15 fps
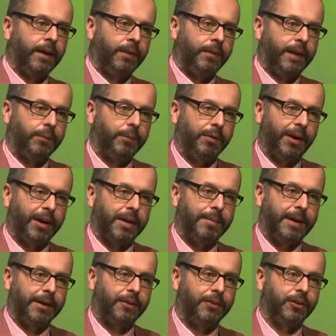then we
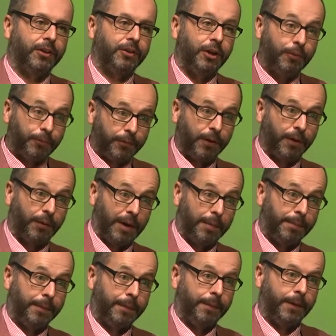recommend that you follow up
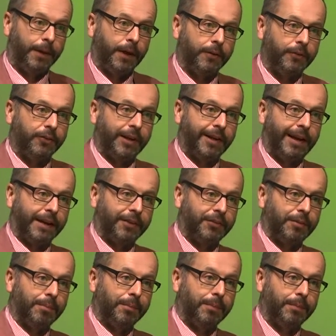and collect
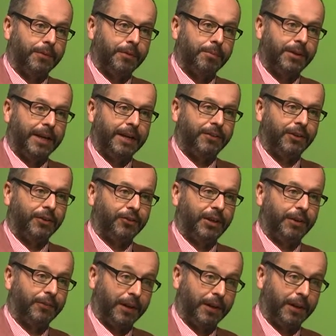some data yourself.